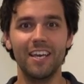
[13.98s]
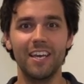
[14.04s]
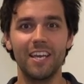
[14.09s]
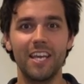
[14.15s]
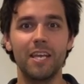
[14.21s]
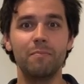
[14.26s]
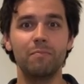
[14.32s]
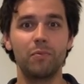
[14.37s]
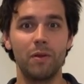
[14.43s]

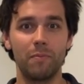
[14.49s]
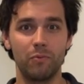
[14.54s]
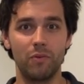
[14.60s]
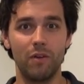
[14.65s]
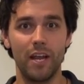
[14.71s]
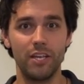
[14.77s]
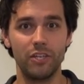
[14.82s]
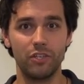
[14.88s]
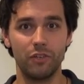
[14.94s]
In
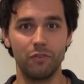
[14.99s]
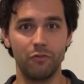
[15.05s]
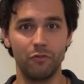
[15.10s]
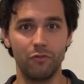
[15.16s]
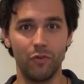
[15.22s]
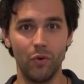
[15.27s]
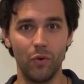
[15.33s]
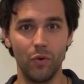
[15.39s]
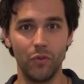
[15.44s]
preparation
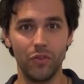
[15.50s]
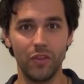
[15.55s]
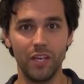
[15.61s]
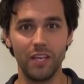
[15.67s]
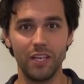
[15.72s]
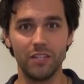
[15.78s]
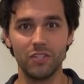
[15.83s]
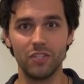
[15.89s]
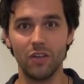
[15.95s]
for
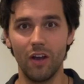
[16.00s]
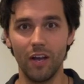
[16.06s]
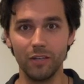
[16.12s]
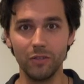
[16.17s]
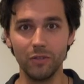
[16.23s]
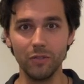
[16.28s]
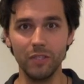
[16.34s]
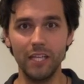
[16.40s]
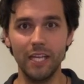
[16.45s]
the
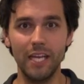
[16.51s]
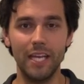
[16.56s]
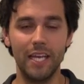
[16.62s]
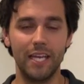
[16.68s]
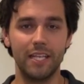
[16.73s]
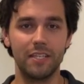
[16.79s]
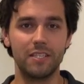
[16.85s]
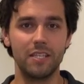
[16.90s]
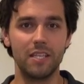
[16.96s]
cycle,
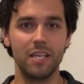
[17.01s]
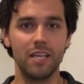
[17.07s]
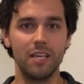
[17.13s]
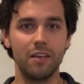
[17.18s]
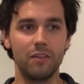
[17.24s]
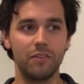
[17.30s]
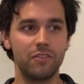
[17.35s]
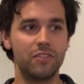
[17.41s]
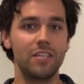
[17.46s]
it's
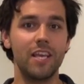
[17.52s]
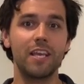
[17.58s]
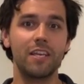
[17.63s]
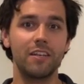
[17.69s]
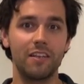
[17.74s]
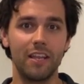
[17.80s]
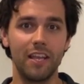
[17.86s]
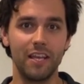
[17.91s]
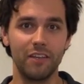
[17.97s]
the
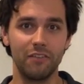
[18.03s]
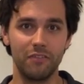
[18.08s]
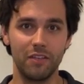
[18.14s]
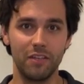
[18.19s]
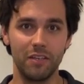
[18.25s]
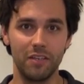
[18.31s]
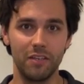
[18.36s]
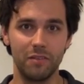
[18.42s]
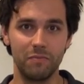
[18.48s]
second leg of
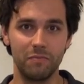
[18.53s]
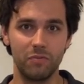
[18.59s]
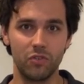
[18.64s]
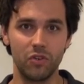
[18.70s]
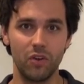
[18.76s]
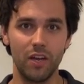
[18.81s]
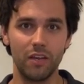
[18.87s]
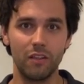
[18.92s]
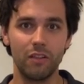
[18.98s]
the
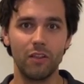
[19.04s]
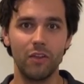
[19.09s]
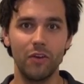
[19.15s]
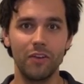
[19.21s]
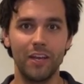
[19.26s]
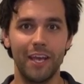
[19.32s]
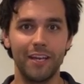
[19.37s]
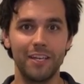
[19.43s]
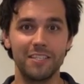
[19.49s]

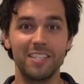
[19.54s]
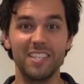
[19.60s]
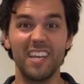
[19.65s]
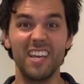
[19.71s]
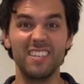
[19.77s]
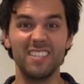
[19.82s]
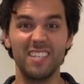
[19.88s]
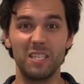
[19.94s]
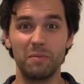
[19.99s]
triathlon and it's the
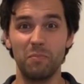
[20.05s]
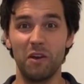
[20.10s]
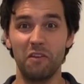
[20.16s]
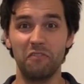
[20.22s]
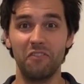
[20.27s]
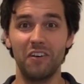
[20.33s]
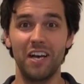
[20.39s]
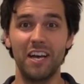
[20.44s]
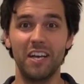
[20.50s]
easiest by
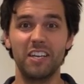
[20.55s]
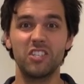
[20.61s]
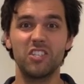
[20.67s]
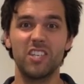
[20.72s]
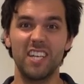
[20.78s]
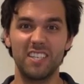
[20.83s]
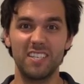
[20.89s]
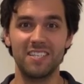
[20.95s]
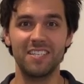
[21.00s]
far because you
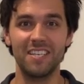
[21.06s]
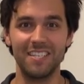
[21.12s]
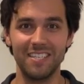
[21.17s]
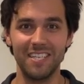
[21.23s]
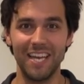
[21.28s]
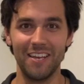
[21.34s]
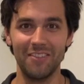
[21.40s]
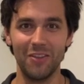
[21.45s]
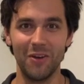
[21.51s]
get to sit
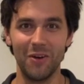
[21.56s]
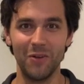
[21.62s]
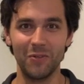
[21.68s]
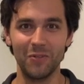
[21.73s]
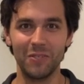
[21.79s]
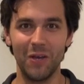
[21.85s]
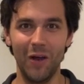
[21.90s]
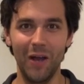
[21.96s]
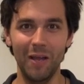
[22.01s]
down the whole
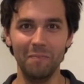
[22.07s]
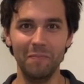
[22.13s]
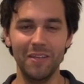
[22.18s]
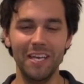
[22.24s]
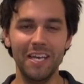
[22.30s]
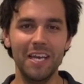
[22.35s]
time.